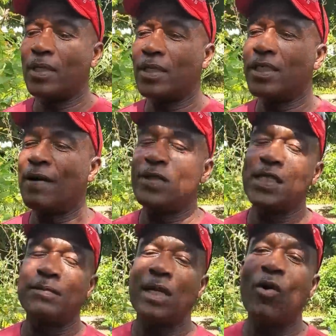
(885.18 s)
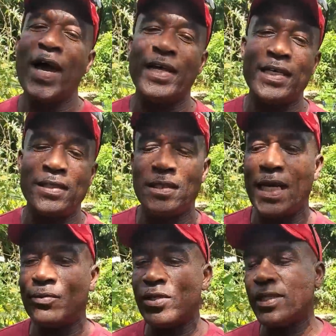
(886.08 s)
she haven't seen him in a while, and
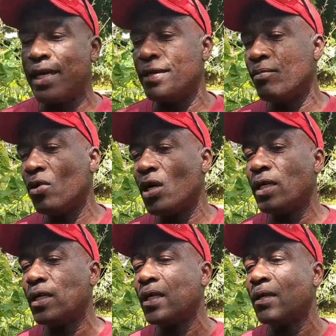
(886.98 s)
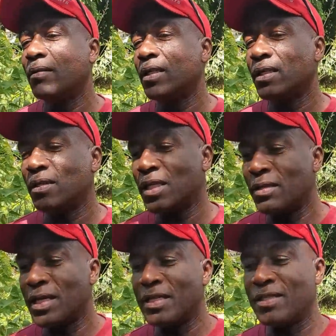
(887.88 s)
he was saying, boy,
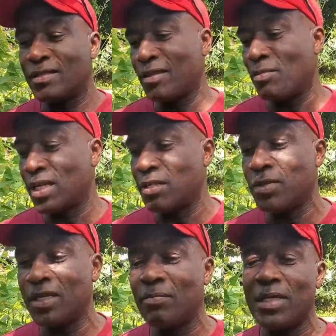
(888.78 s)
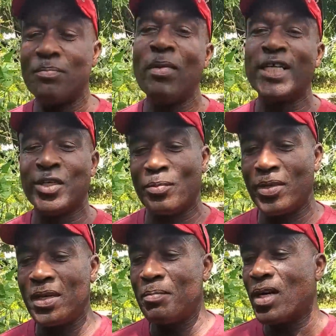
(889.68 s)
he mash up
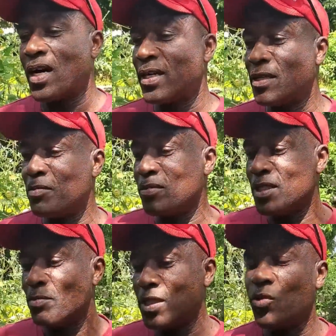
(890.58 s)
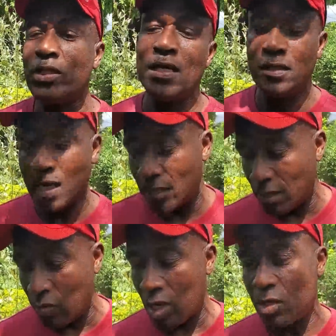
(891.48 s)
because he was
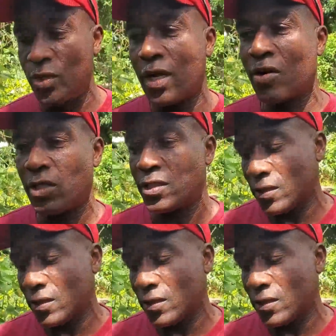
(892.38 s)
walking with a crutch,